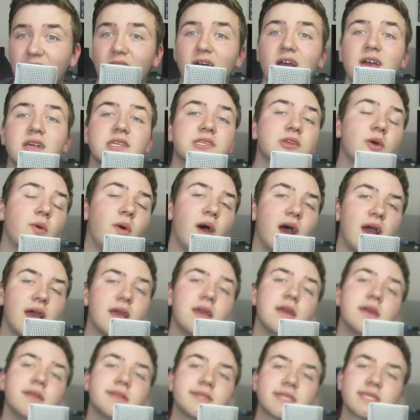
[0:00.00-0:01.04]
So
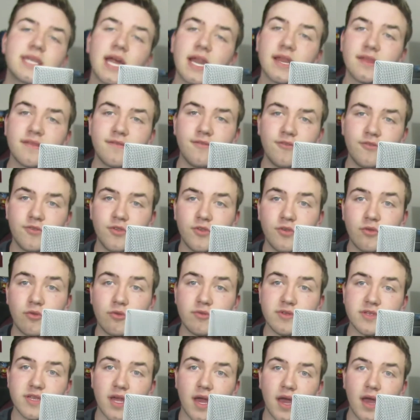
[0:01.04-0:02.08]
I decided to
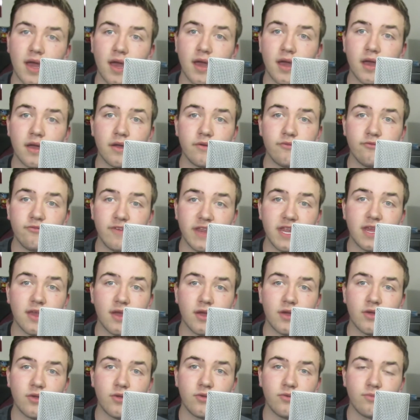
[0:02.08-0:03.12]
use
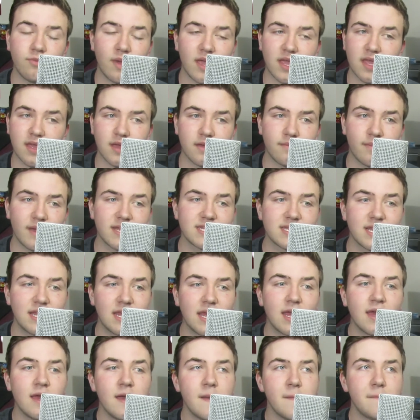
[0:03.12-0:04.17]
Video Maker.
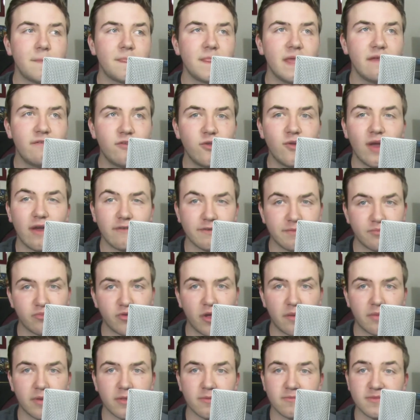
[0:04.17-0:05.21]
Basically, if you have a
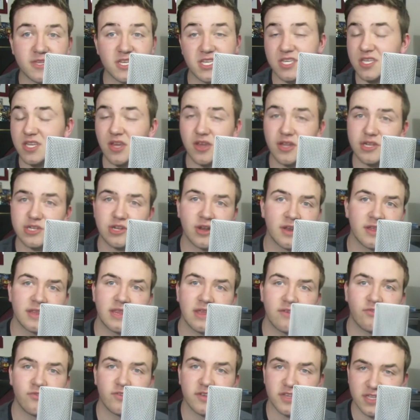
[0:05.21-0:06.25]
problem, just search on a
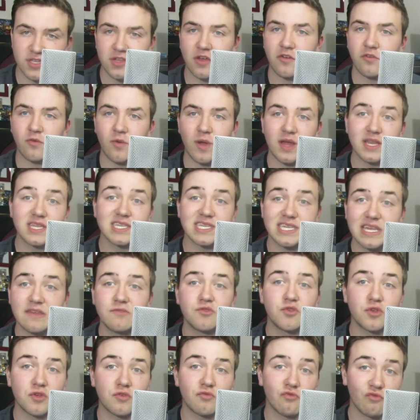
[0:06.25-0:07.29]
different software to see
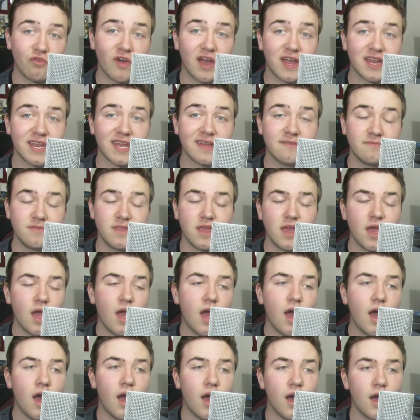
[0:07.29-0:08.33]
if you can find it.
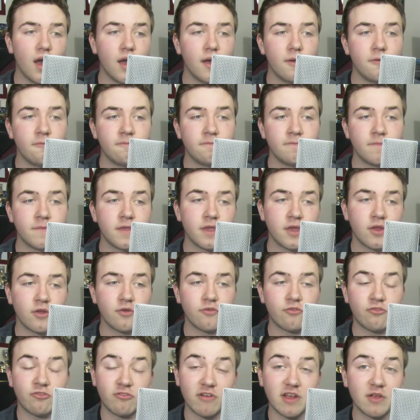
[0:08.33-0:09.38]
You
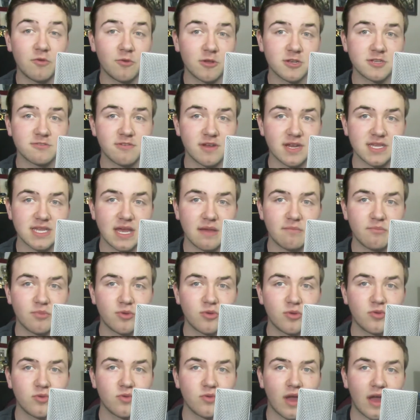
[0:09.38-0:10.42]
know, free ones, for
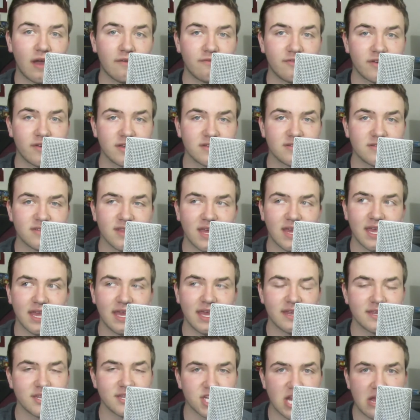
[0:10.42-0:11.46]
example, have little like
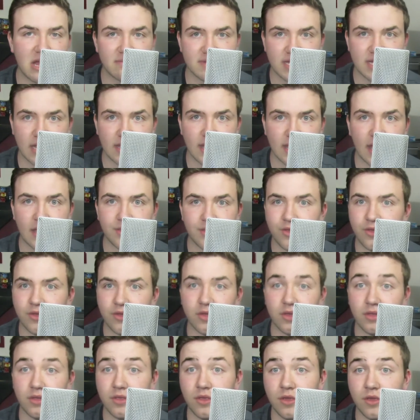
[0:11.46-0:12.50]
hidden gems like that you
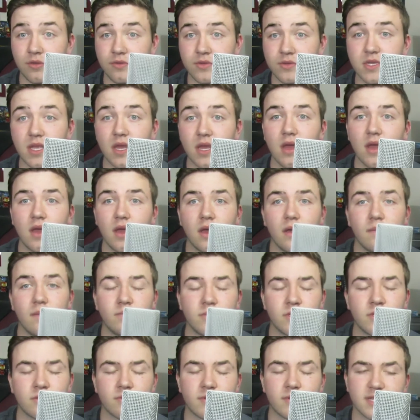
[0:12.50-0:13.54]
can use, you
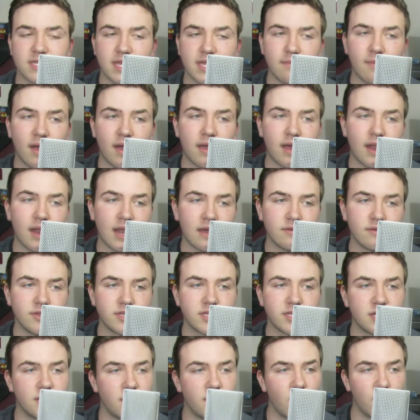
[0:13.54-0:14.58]
know, because they might allow you
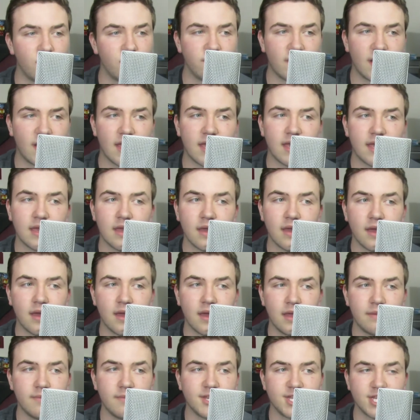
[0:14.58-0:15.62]
to overlay
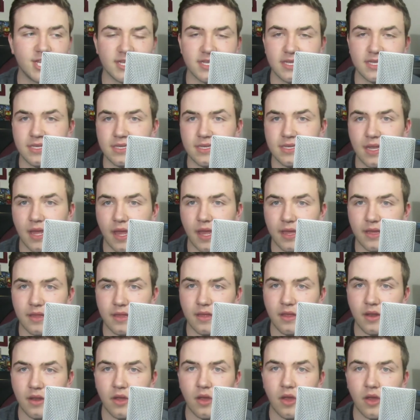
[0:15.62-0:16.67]
images,
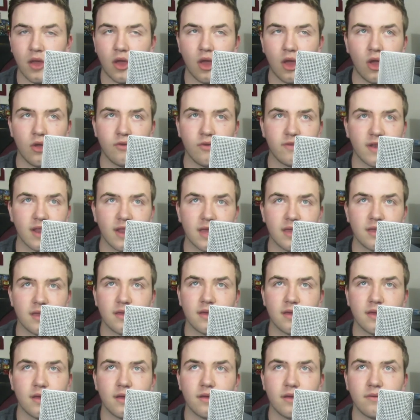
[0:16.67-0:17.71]
you know,
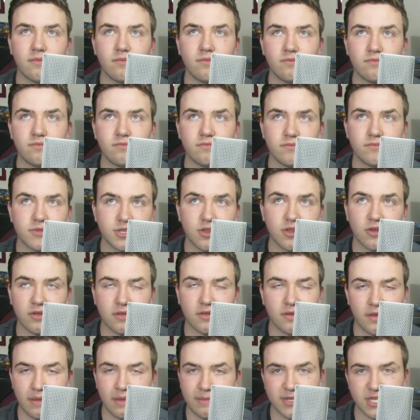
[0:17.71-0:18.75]
overlay
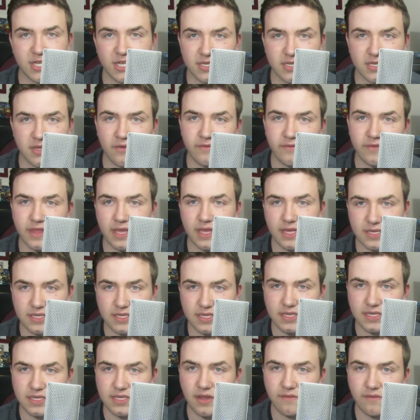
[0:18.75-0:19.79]
stock images over things
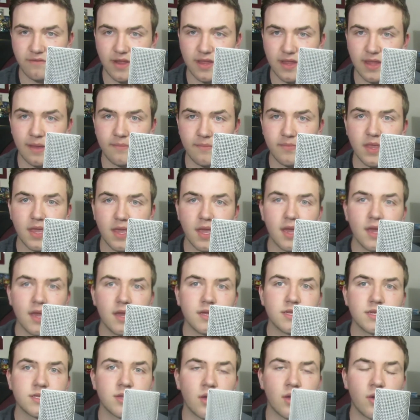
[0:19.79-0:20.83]
and stuff like that.
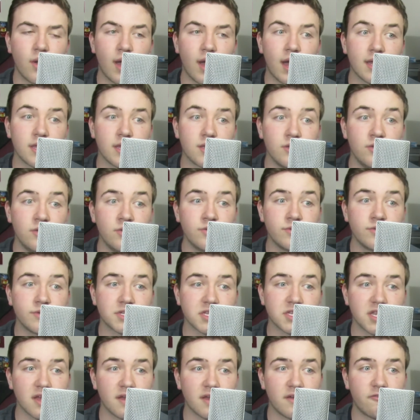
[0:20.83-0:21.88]
So I
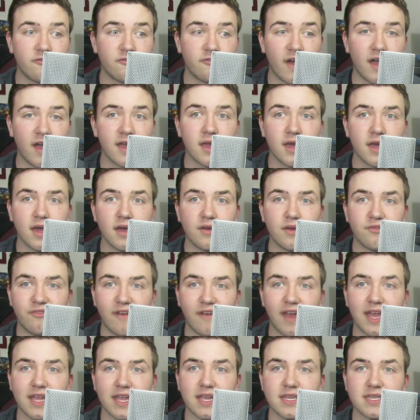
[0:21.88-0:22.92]
used a fire
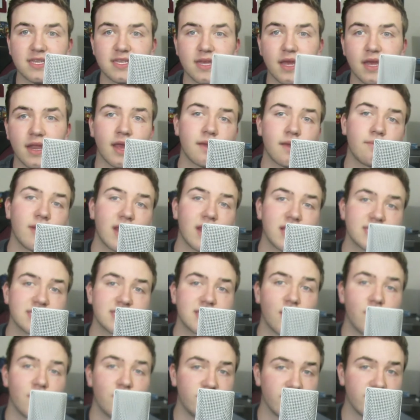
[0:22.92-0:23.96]
effect and I
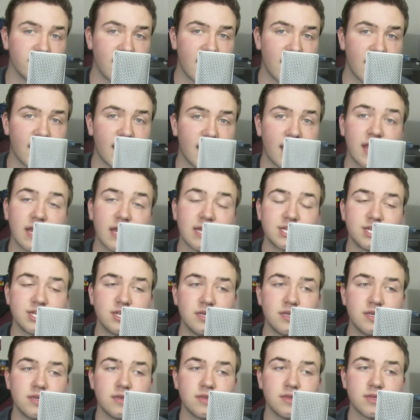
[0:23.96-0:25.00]
placed it over there, and
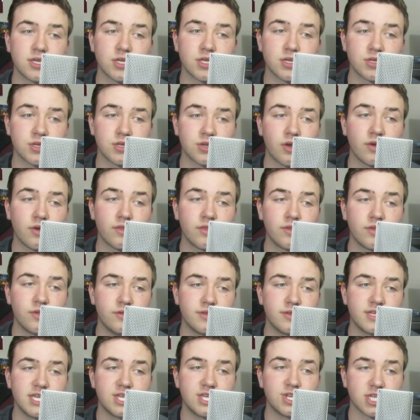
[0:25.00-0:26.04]
there's a shot that
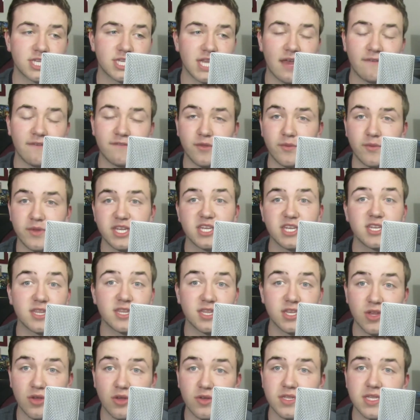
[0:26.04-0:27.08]
you see just after, which is
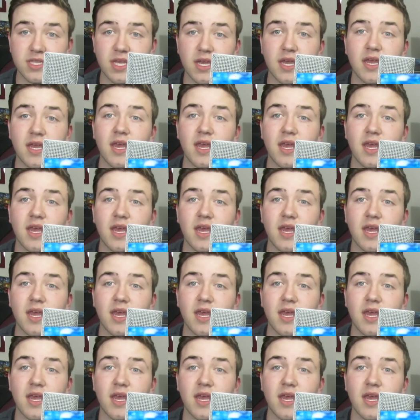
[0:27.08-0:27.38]
the Doctor,